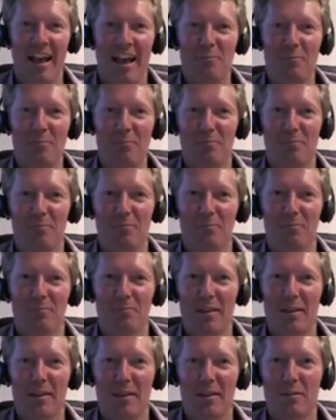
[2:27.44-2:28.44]
Um,
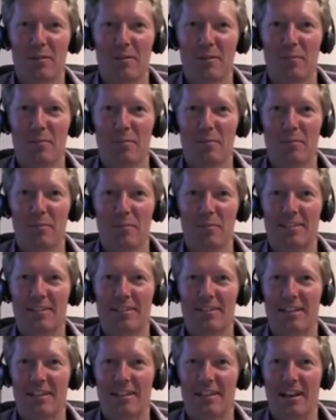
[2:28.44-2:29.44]
but
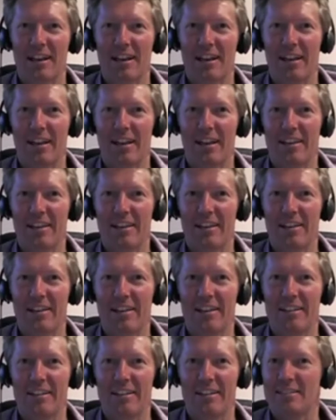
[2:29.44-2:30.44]
I
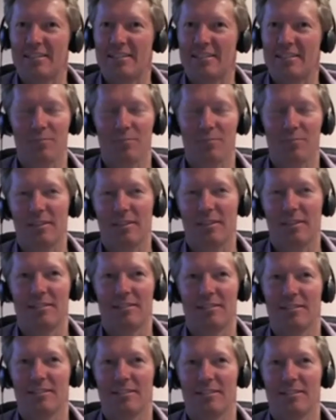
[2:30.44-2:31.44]
something
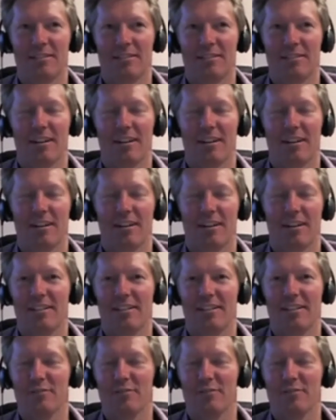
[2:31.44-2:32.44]
this guy said
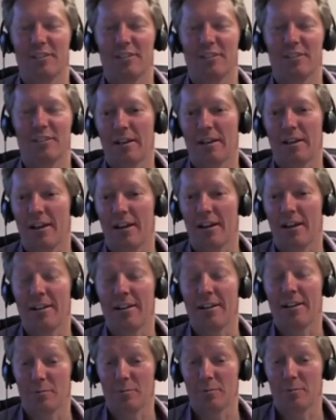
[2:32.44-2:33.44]
convinced me, and I ended
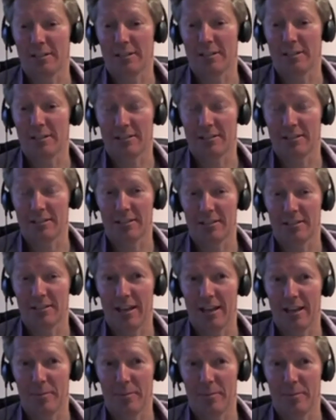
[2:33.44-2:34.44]
up doing
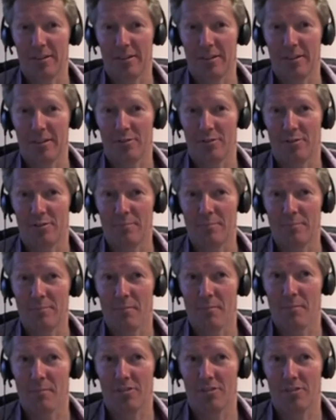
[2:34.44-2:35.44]
about 3
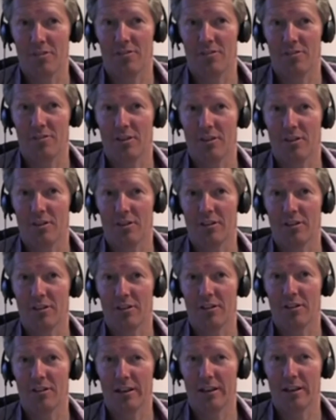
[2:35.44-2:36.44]
months of yoga,
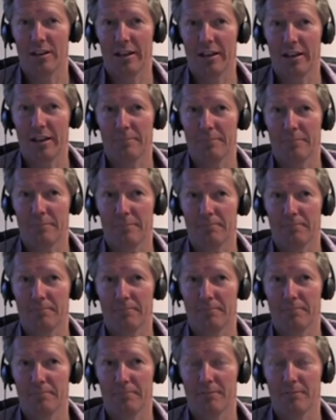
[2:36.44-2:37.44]

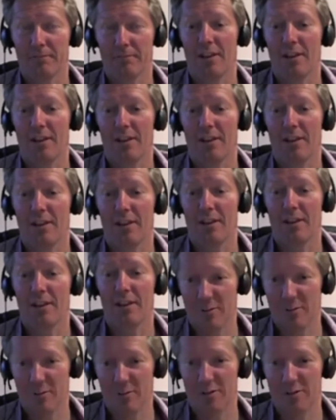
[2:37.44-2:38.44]
5 hours a day
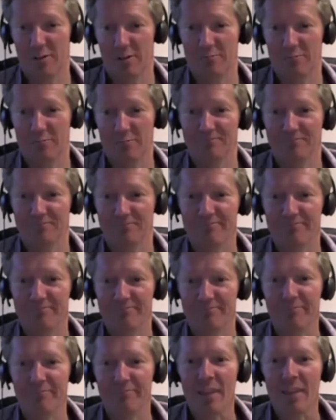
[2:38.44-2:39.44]
worth,
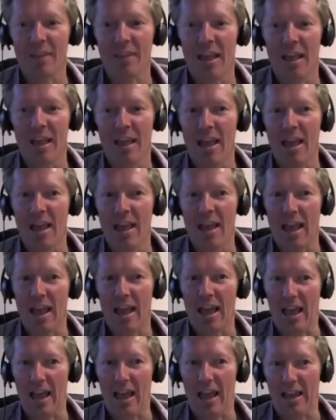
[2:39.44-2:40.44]

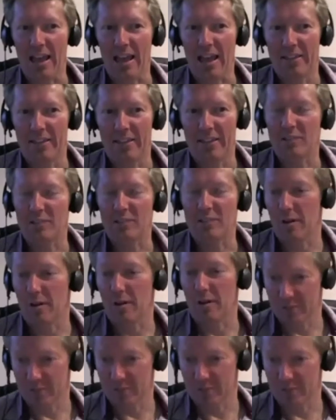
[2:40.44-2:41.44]
and that's where I was
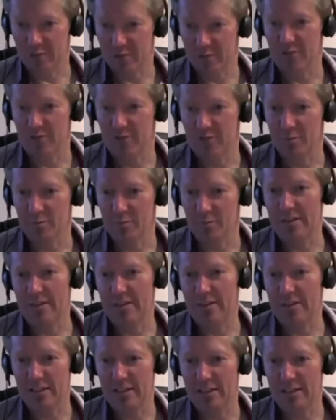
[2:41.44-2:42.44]
introduced to meditation.